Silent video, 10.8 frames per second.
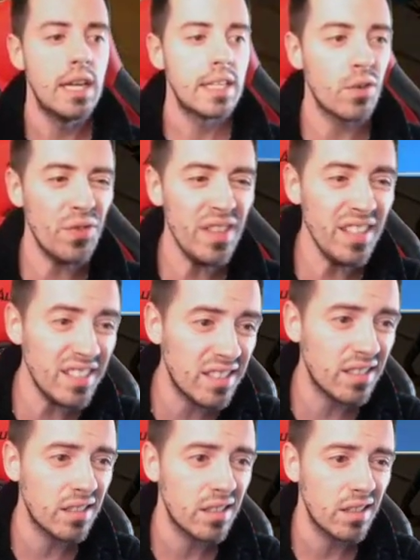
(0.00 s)
So
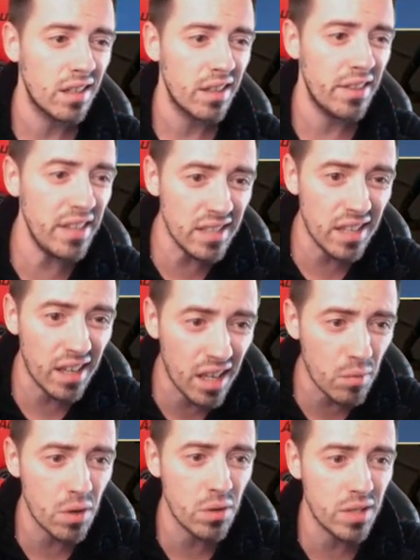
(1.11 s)
this, these
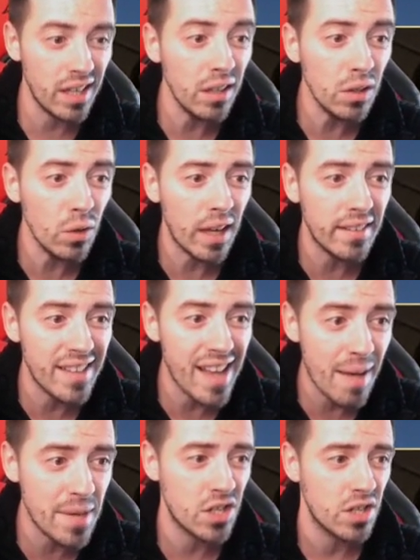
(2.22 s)
heroes here, look at the
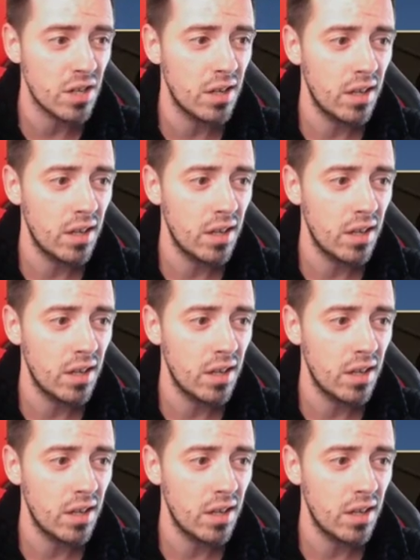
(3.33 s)
damage.